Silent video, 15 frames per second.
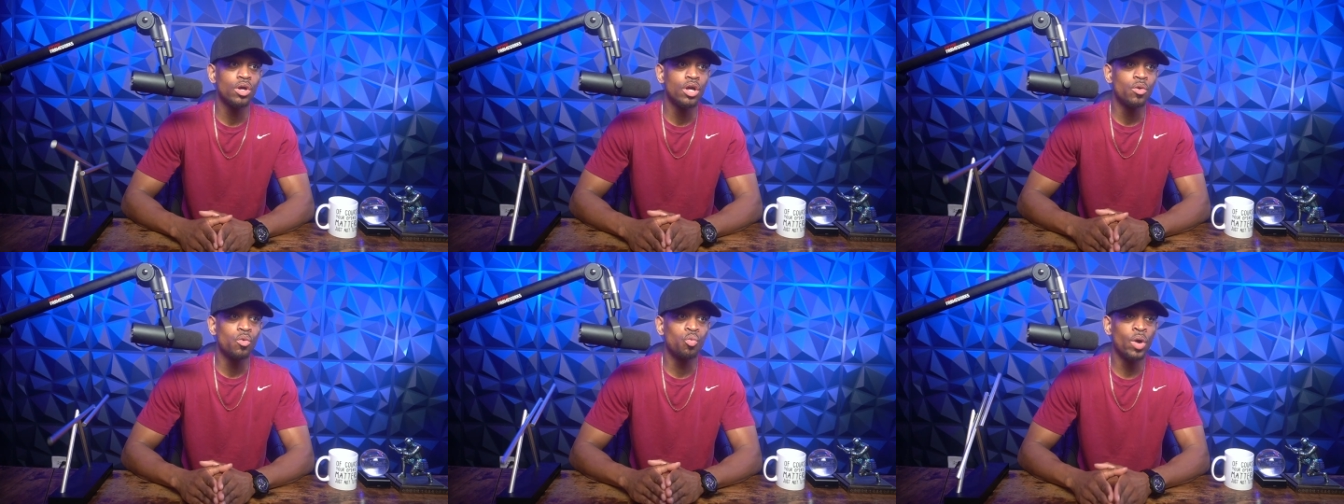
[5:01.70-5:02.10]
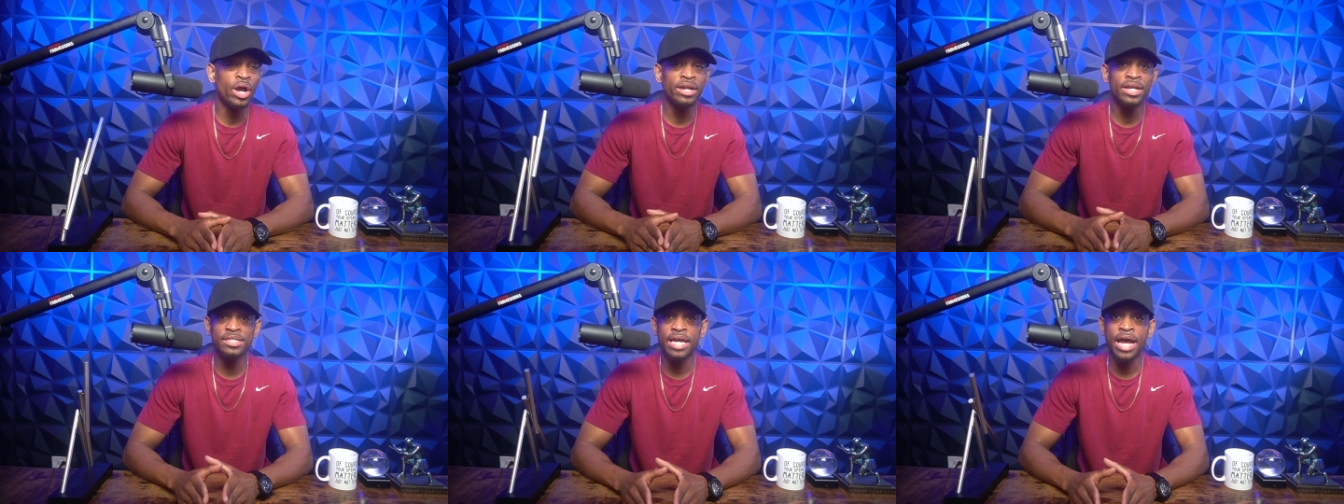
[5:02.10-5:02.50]
when
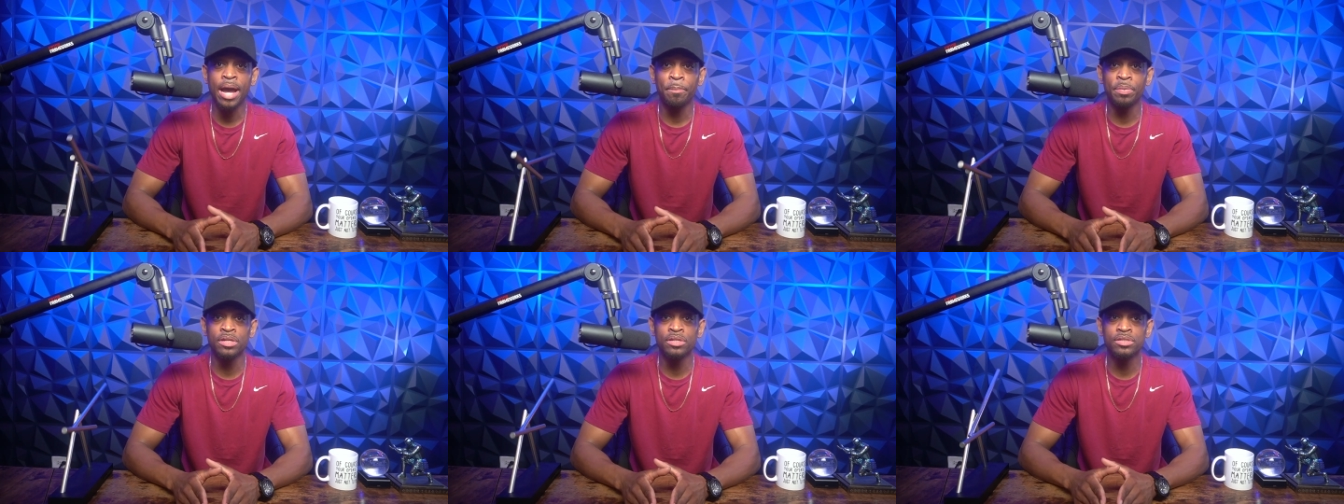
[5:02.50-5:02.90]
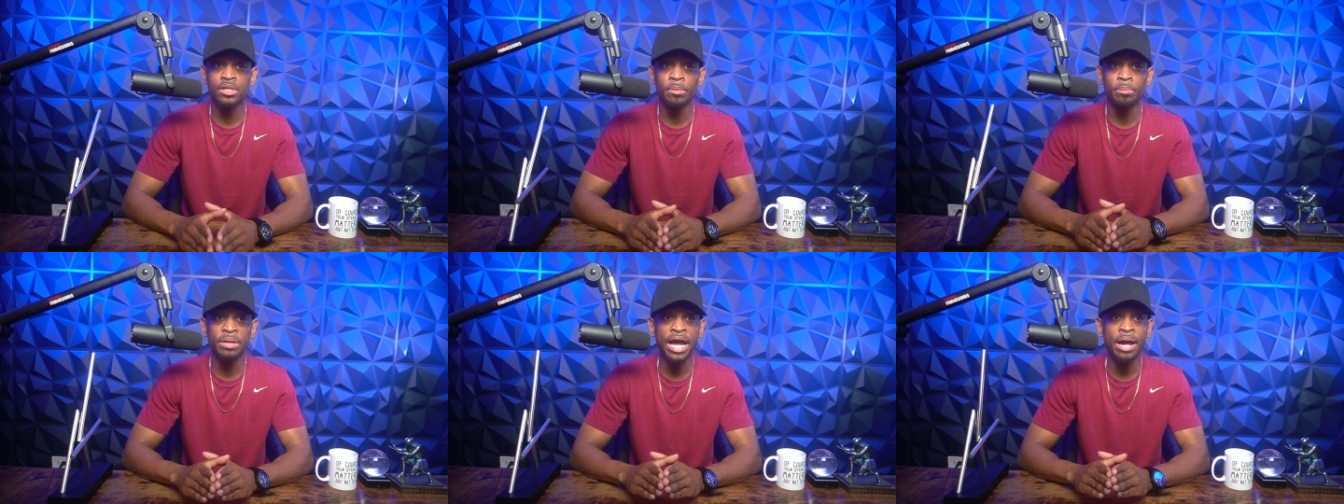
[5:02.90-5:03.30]
this happens, the
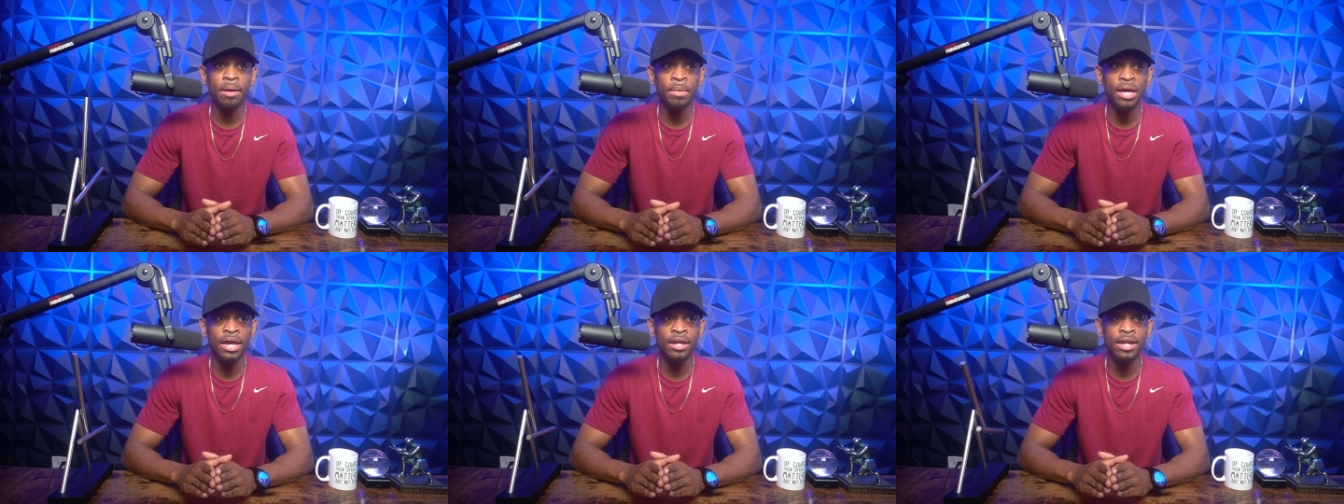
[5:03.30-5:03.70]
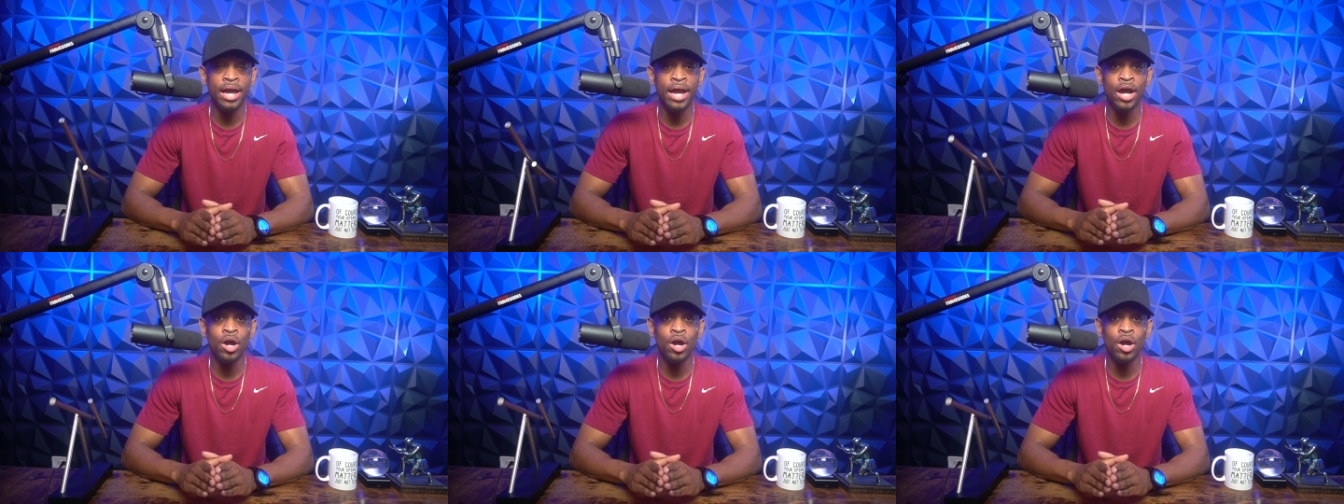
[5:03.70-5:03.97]
black man now,